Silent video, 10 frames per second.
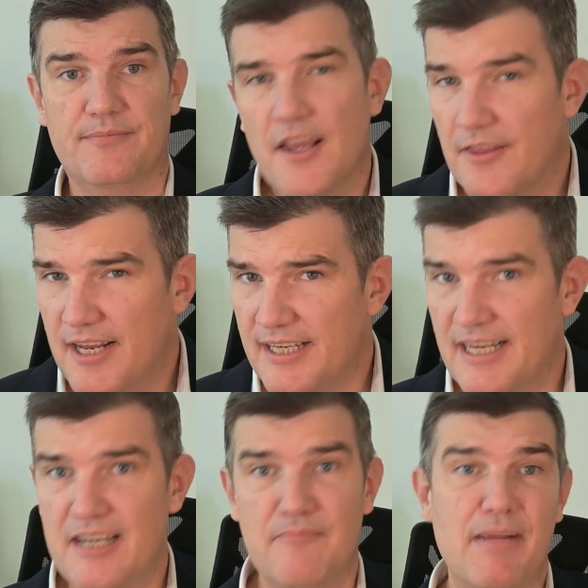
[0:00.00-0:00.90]
Then
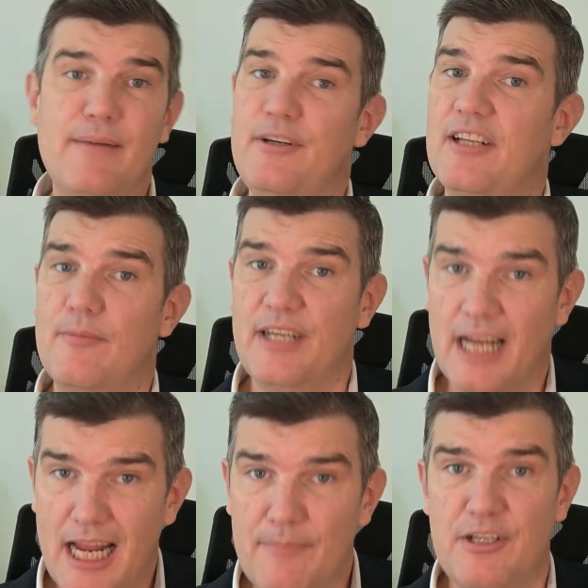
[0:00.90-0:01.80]
again, maybe they'll be
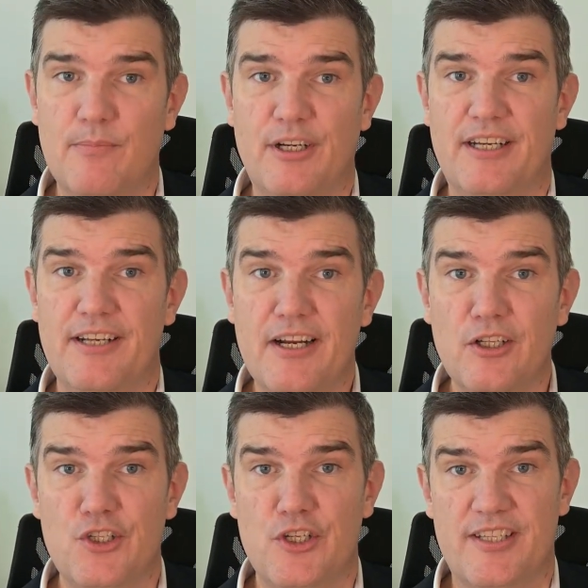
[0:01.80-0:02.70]
happy to bring a
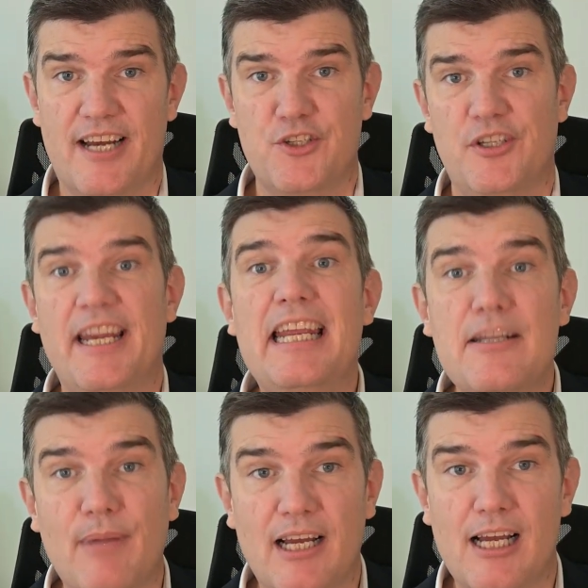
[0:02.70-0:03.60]
negligence action in the
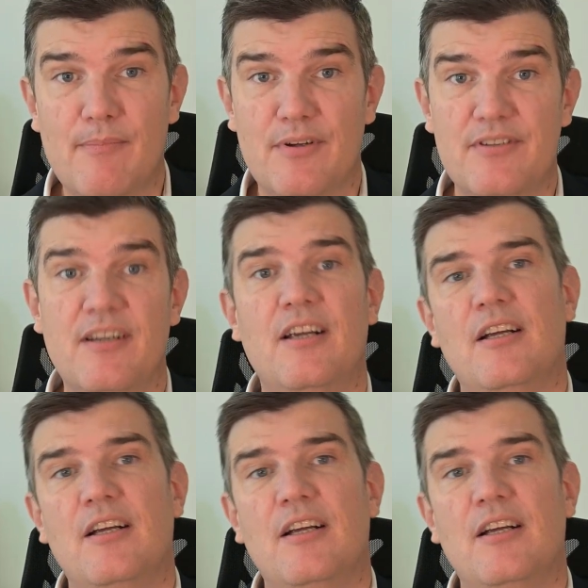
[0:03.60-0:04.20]
Bahamas